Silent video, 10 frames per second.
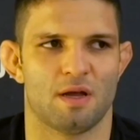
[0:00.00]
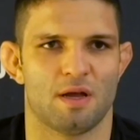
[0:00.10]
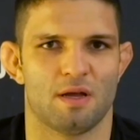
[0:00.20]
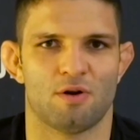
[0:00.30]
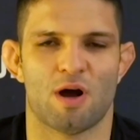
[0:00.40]

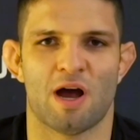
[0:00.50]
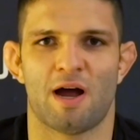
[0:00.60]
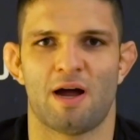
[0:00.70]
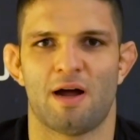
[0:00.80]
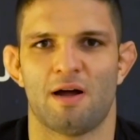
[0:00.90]
You know,
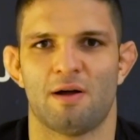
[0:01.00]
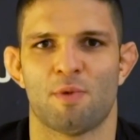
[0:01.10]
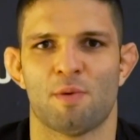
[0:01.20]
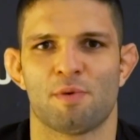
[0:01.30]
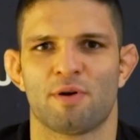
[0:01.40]
uh,
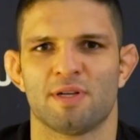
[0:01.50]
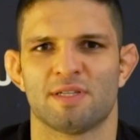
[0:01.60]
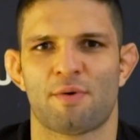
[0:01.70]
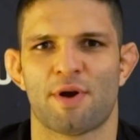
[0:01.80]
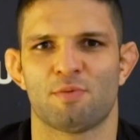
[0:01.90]
Bobby Green is
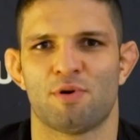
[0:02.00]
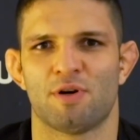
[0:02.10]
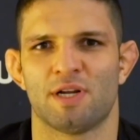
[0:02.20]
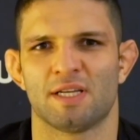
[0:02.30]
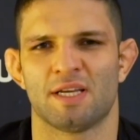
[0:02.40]
a great opponent.